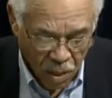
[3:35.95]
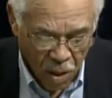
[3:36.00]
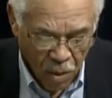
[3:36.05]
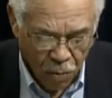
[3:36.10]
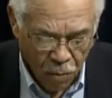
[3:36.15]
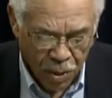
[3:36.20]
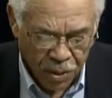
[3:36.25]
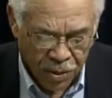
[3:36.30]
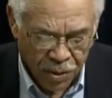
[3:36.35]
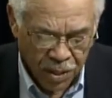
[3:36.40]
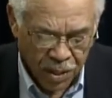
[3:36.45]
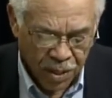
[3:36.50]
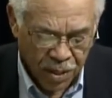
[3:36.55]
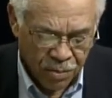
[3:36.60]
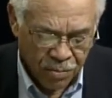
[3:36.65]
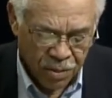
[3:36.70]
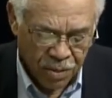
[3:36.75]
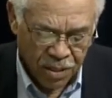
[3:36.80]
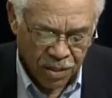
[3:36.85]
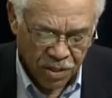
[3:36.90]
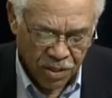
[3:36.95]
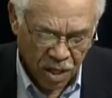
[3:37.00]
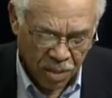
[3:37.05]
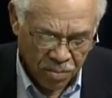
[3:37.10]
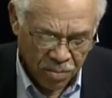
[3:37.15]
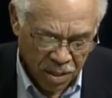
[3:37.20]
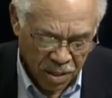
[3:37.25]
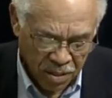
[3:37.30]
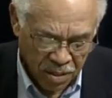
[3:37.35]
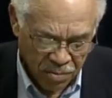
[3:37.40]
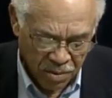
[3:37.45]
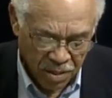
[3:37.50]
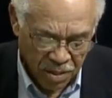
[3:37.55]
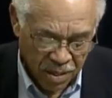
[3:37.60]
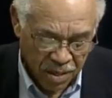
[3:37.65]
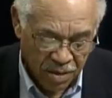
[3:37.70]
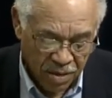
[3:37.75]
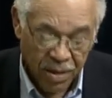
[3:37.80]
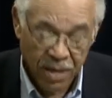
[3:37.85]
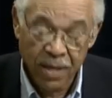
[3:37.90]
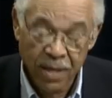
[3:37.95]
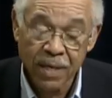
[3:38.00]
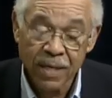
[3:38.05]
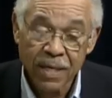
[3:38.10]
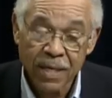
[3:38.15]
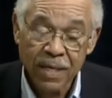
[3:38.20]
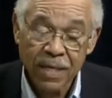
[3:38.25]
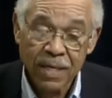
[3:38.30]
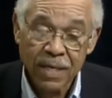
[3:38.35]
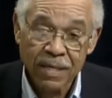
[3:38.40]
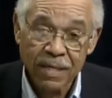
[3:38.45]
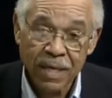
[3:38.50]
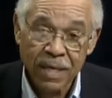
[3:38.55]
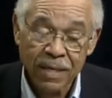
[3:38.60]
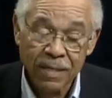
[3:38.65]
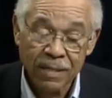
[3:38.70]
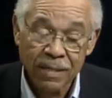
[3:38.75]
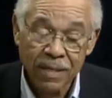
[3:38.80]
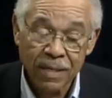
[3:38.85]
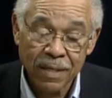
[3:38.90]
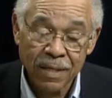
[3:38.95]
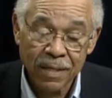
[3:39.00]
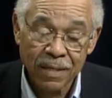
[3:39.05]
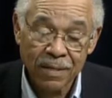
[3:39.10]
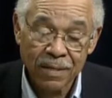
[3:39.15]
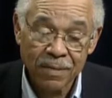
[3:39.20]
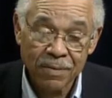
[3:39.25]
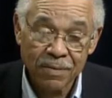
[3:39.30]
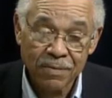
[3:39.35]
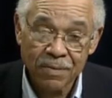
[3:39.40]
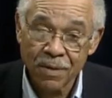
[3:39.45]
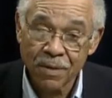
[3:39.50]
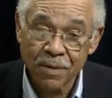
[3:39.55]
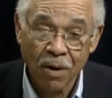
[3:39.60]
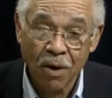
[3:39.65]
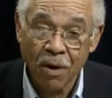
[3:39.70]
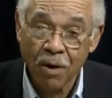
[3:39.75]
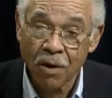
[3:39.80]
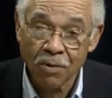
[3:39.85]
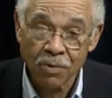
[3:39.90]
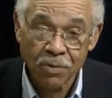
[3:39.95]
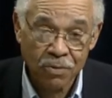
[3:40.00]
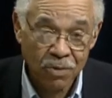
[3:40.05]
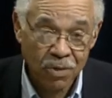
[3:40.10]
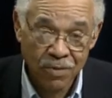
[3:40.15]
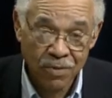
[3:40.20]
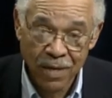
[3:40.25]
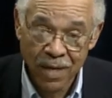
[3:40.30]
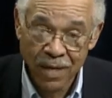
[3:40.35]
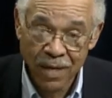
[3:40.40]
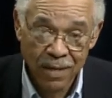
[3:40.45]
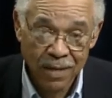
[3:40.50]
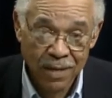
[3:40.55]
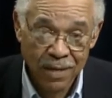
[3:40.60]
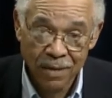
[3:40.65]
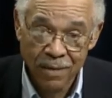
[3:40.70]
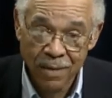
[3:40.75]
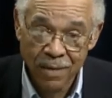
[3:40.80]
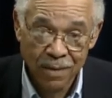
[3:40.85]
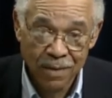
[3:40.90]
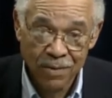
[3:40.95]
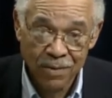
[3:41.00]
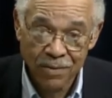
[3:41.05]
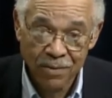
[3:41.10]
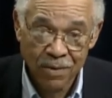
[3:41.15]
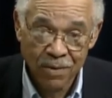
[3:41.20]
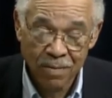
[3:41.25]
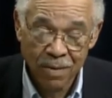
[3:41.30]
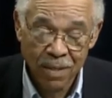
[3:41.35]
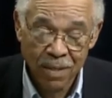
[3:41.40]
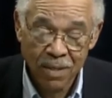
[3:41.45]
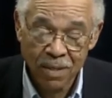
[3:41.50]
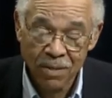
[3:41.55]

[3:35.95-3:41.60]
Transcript: with uh, with a subject, with an area that uh, we're all sort of like in, concerned about.